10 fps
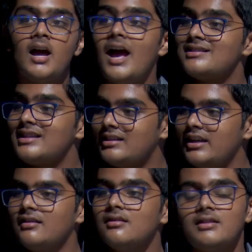as they
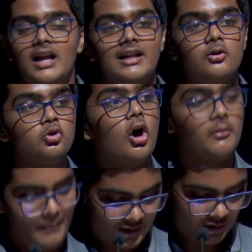think that they do
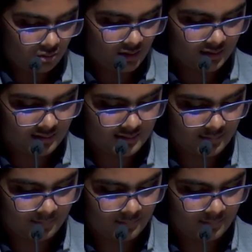not matter to others.